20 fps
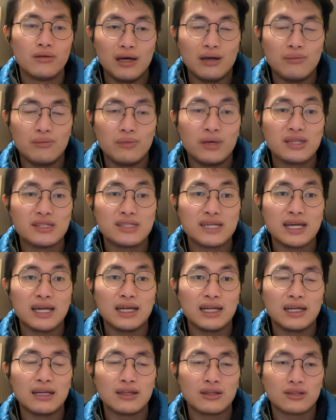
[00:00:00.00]

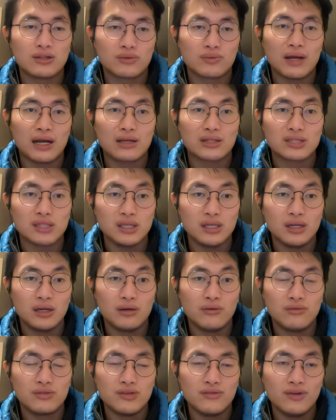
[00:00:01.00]
maintaining the routes
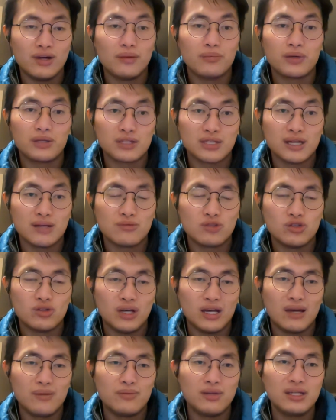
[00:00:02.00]
of developing type 2
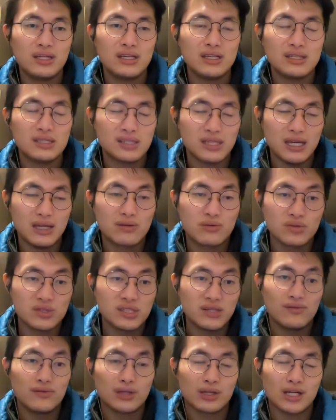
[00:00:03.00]
diabetes and
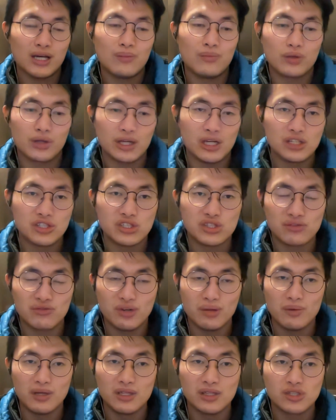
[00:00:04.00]
receiving the complications
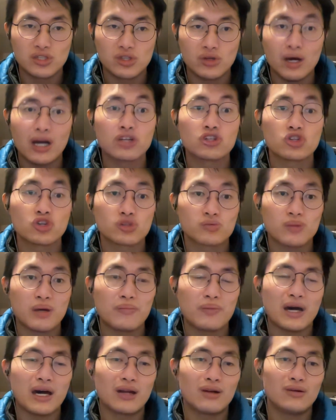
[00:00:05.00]
from it. So I chose my
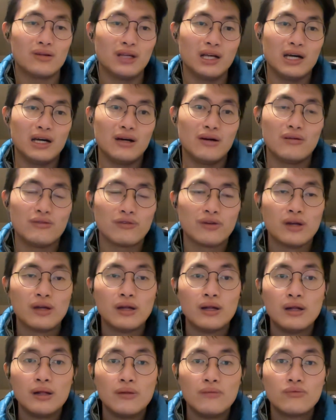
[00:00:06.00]
battle of
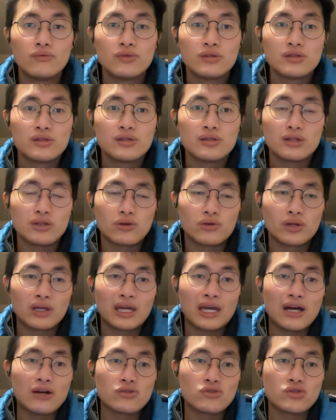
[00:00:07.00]
learning
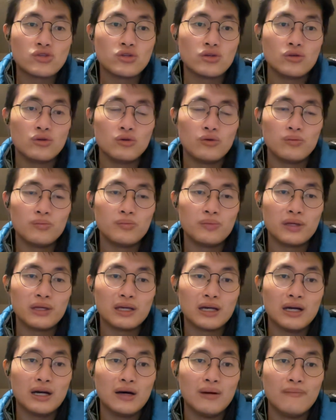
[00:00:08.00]
how to
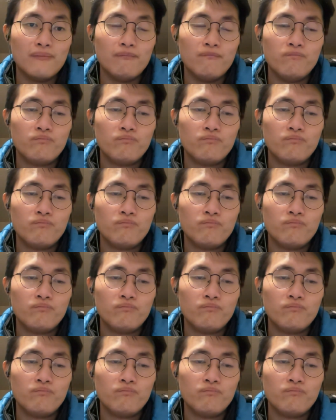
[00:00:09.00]
become